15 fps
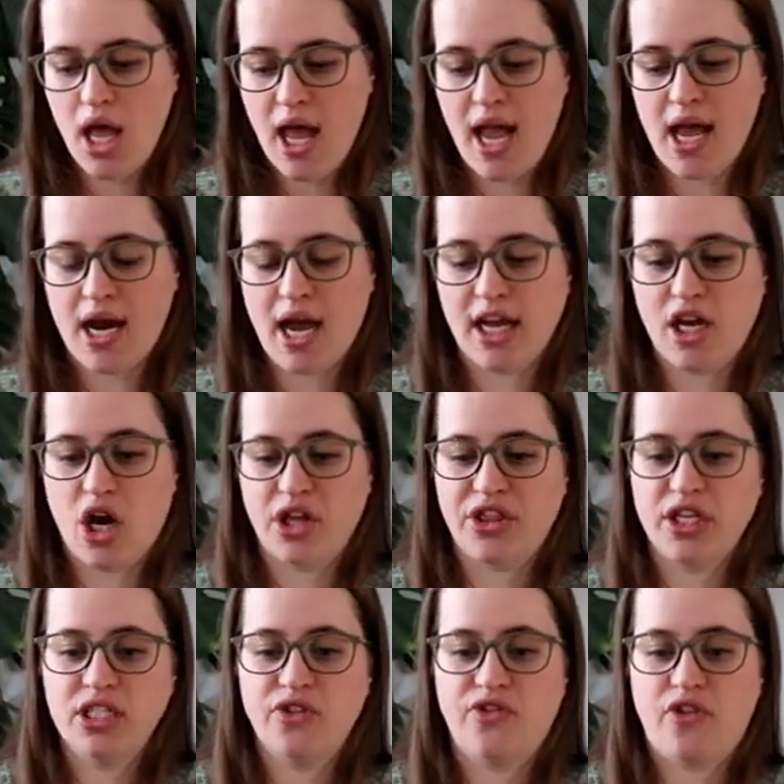And I got
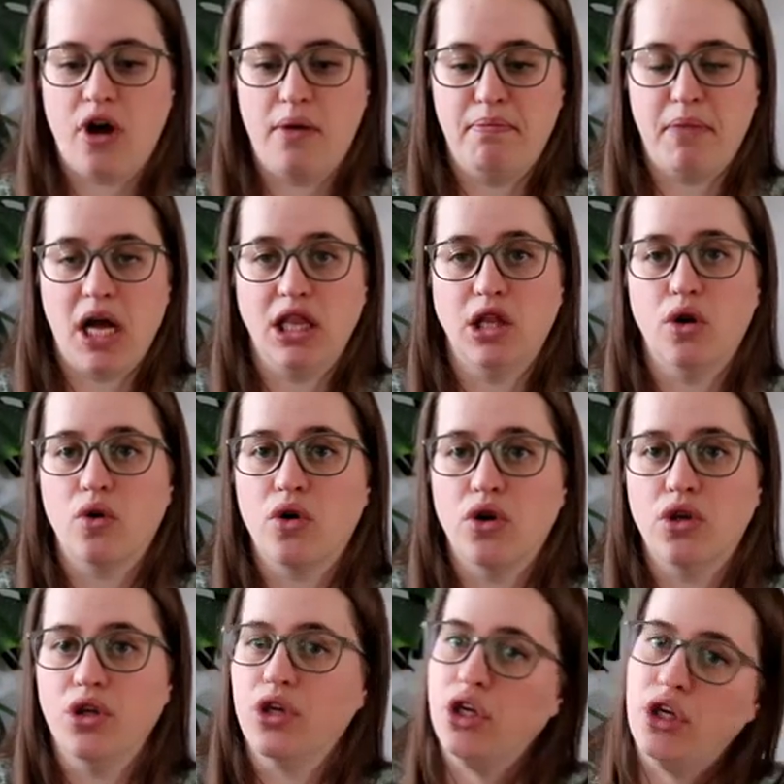this from my
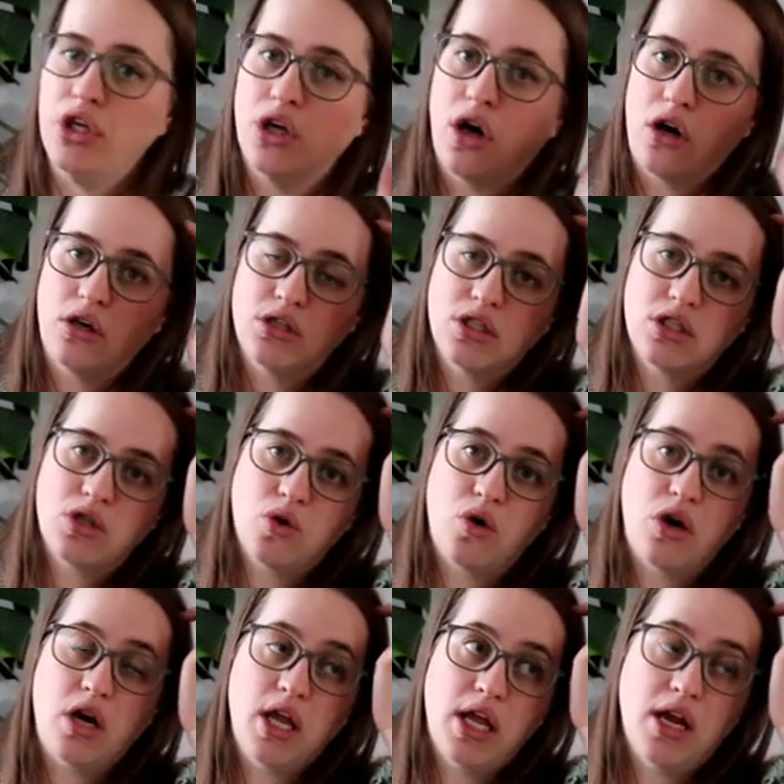local yarn
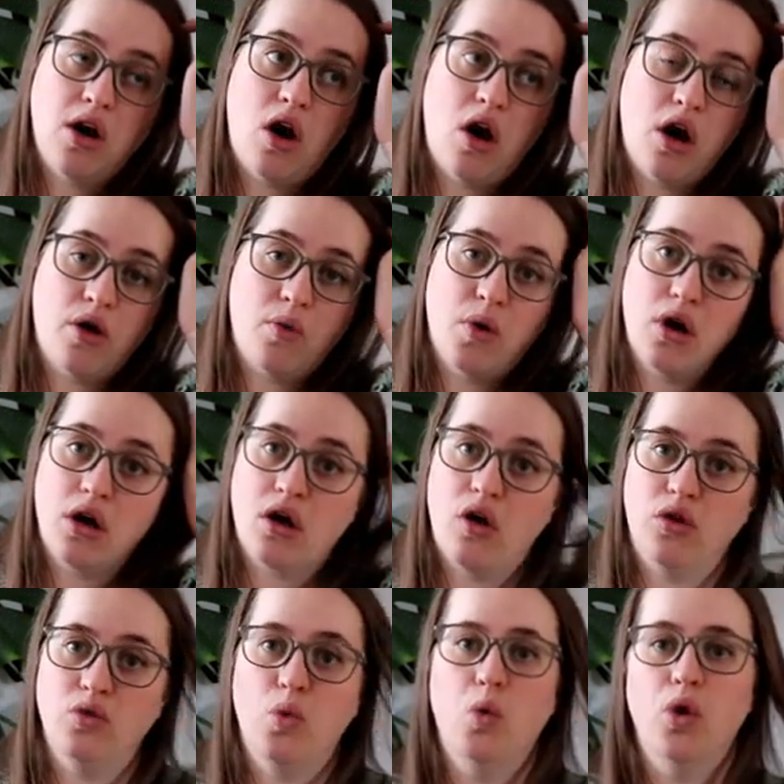store in Ottawa
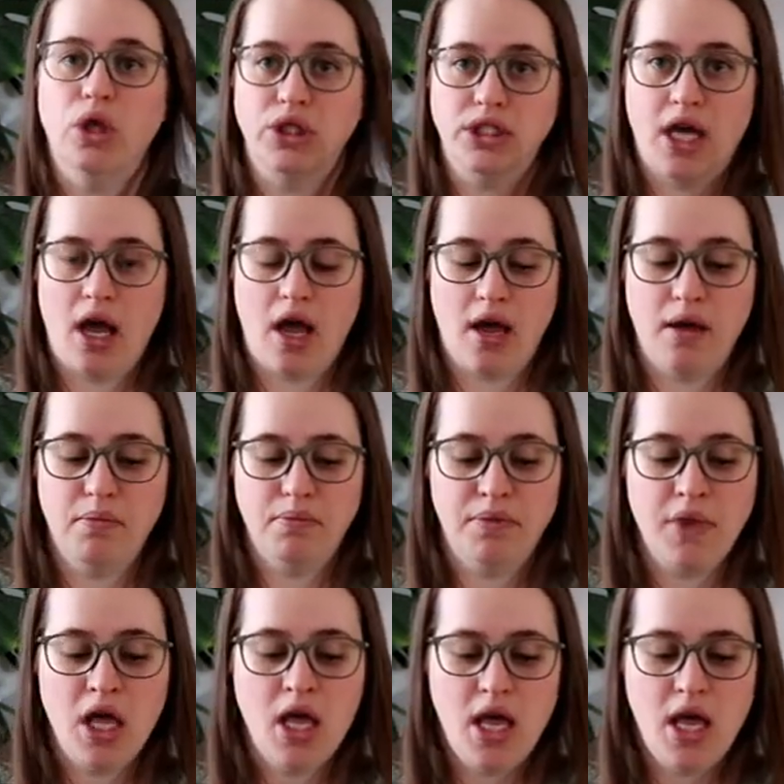called Wool Time